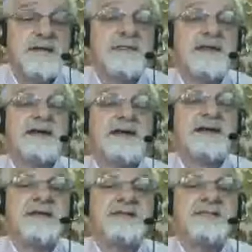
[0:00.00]
that
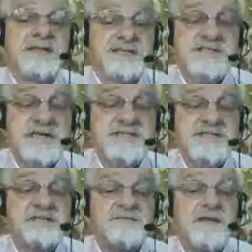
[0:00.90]
is
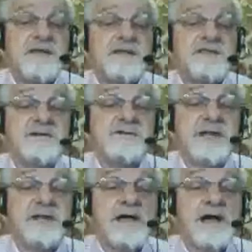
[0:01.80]
extensive. There's
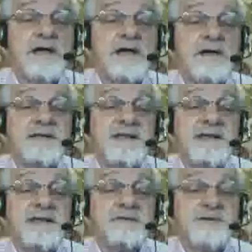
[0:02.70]
a lot on
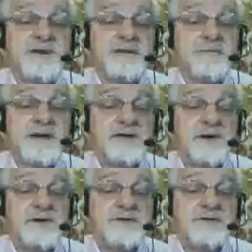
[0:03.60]
the internet about
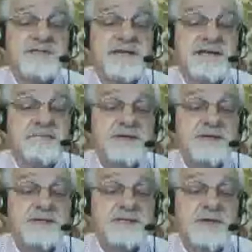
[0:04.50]
rsync
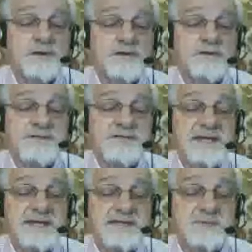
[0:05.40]
because rsync is